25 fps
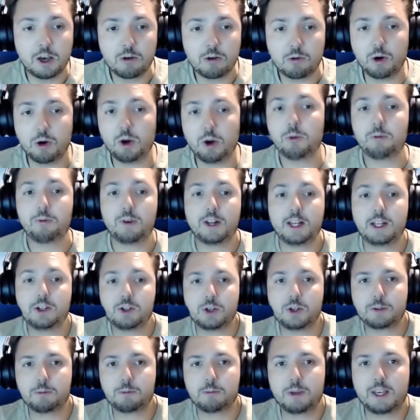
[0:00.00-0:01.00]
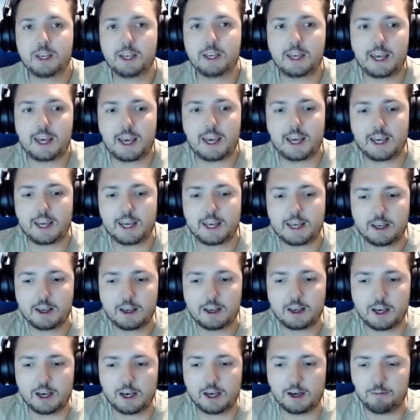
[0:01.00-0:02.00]
will hopefully just be a
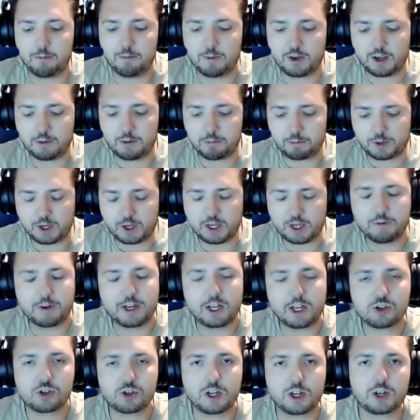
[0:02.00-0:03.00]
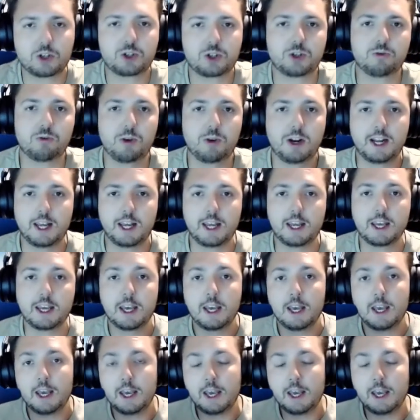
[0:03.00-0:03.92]
kind of an introduction really